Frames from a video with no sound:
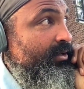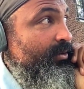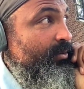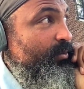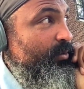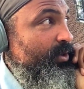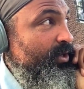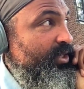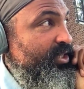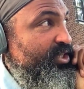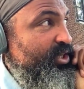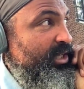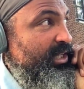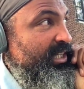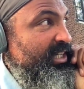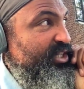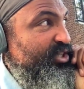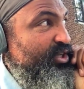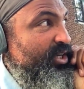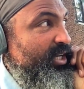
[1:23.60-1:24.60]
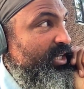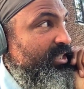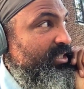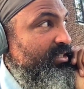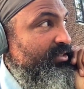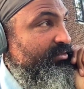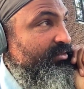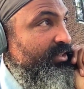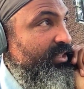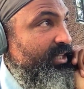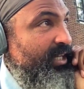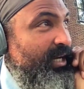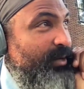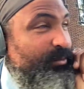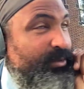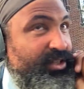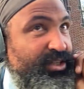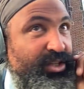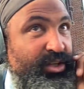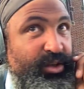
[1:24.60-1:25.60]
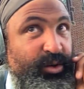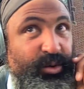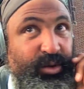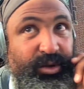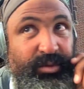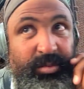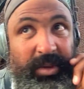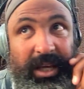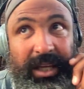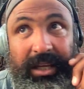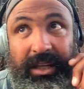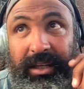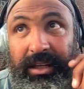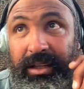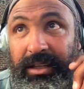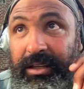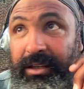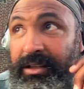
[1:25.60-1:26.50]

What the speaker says: What is your leisure activity? How much do you spend?